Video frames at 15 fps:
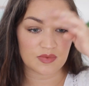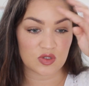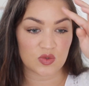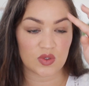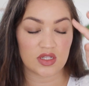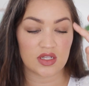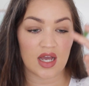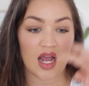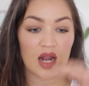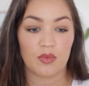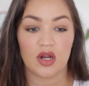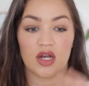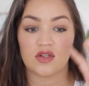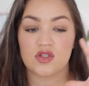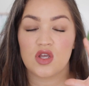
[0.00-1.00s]
between the
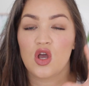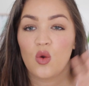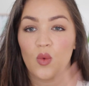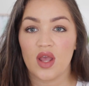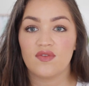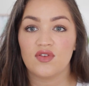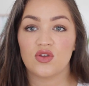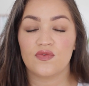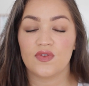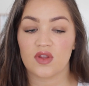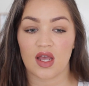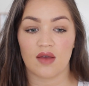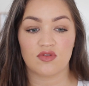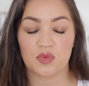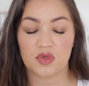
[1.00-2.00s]
eyebrows, wherever you feel
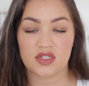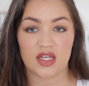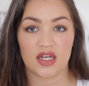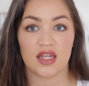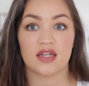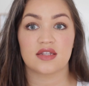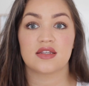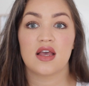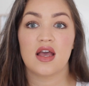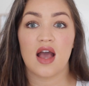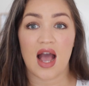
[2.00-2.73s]
comfortable setting it.